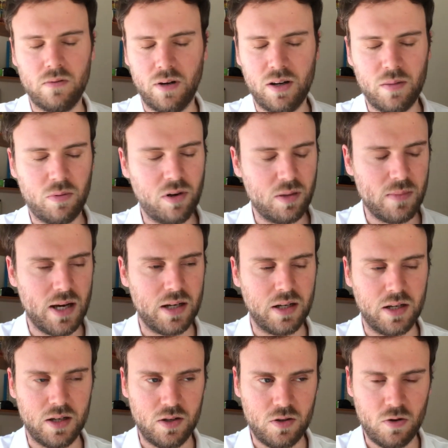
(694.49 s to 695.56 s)
very
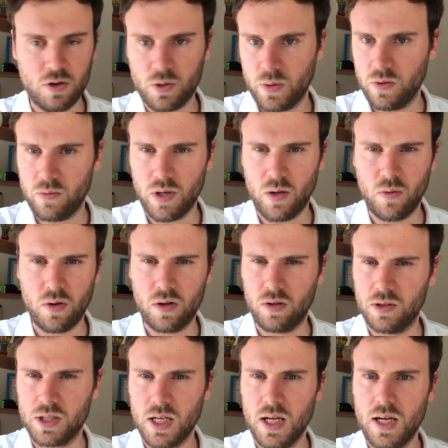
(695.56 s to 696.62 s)
pragmatic, in touch with the real
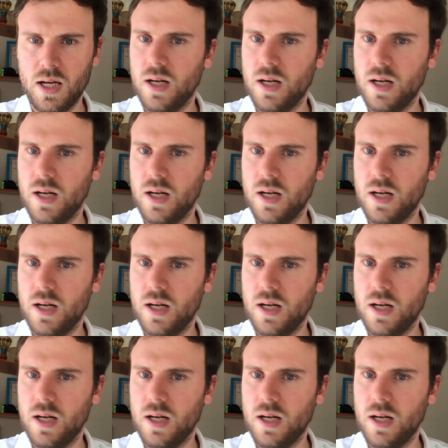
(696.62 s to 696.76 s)
world,